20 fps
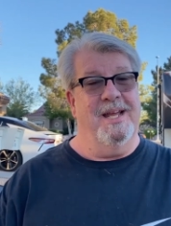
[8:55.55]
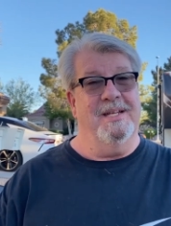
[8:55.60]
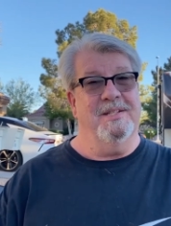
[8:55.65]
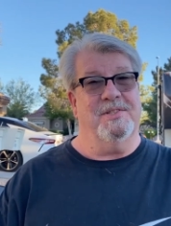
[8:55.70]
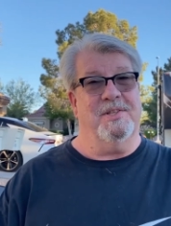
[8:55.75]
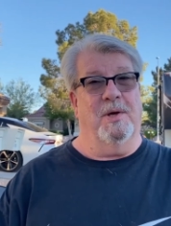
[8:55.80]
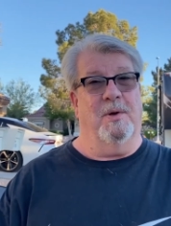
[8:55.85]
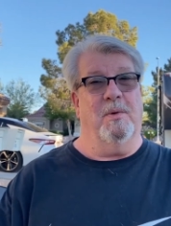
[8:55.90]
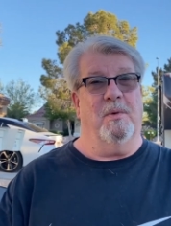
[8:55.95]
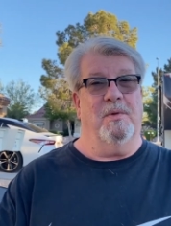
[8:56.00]

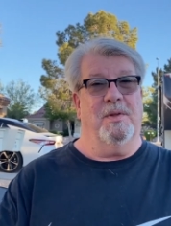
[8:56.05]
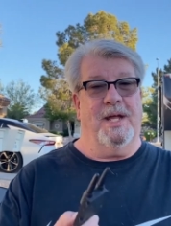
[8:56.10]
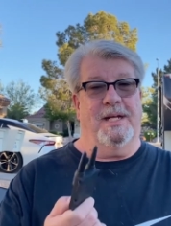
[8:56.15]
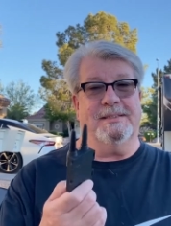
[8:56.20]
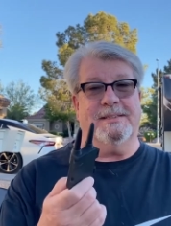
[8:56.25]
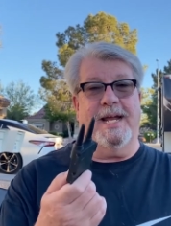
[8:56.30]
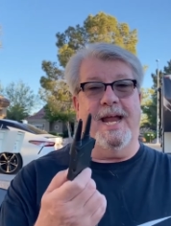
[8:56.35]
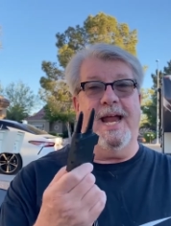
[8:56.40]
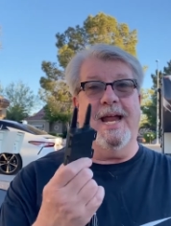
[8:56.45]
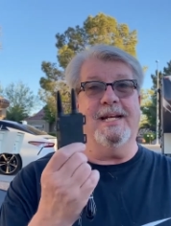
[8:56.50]
So
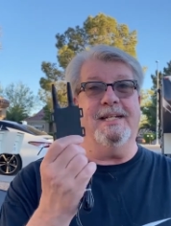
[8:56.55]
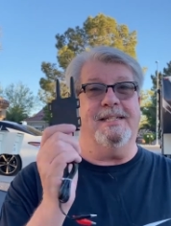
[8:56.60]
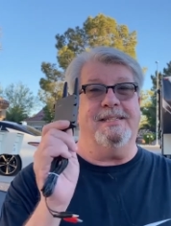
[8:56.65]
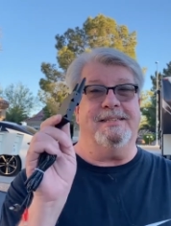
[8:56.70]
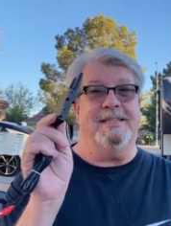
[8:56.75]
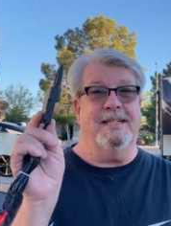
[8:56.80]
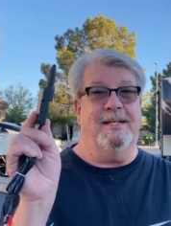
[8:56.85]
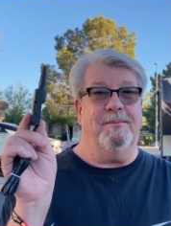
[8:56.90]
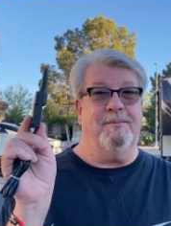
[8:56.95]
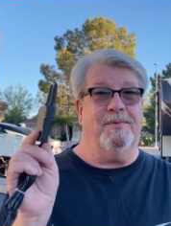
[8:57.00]
that's a handy
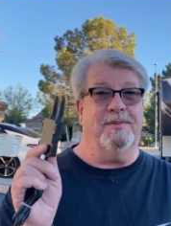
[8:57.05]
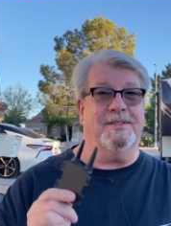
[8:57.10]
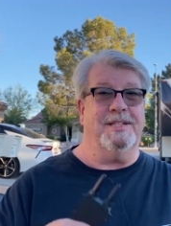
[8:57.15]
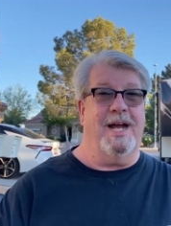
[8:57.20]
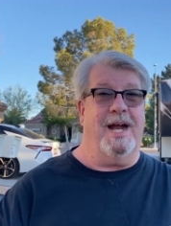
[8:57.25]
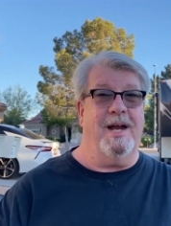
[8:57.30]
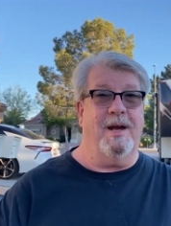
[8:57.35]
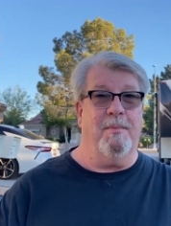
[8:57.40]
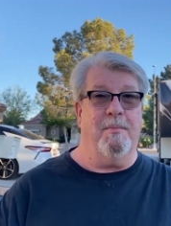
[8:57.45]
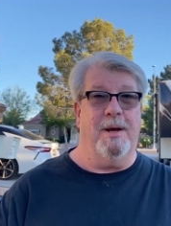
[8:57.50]
tip for
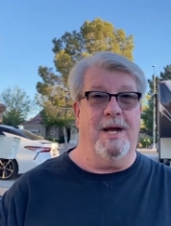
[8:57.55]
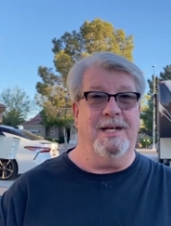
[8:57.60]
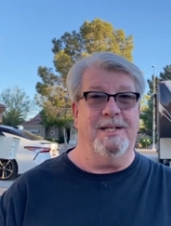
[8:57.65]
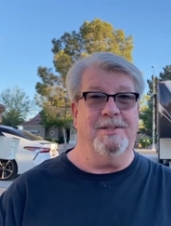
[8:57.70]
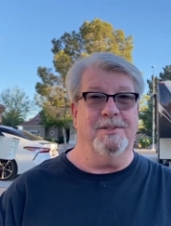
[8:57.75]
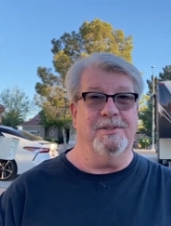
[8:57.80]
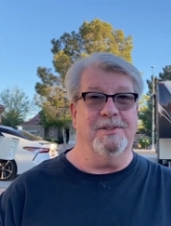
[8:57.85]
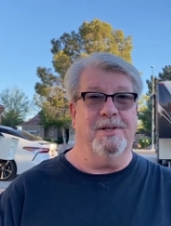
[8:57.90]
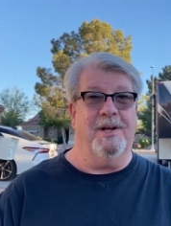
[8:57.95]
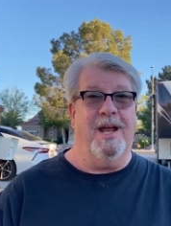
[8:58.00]
Tire
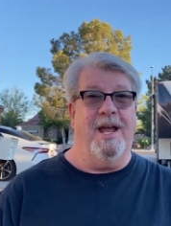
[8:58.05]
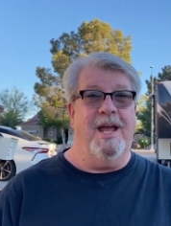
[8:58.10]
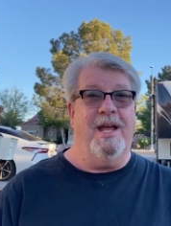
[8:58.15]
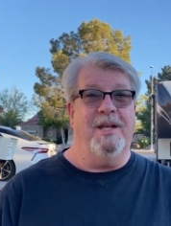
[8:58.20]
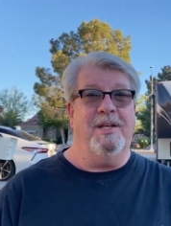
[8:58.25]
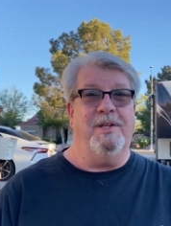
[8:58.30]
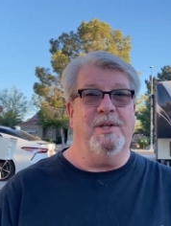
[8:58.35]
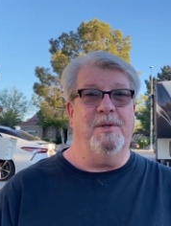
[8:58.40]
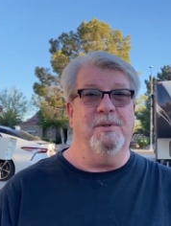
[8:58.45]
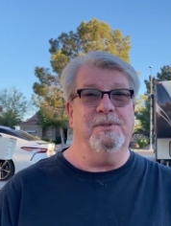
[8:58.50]
Minder
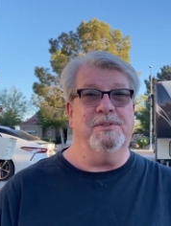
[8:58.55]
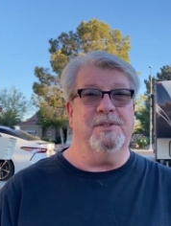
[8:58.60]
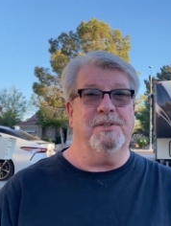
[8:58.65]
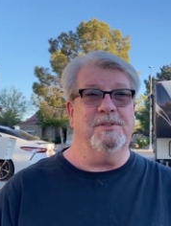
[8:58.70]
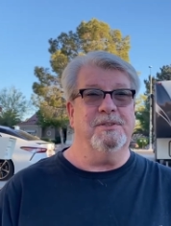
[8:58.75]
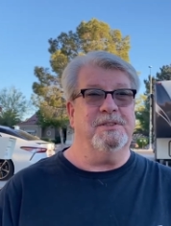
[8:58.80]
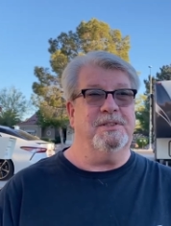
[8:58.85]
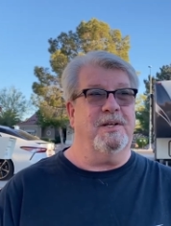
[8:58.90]
users.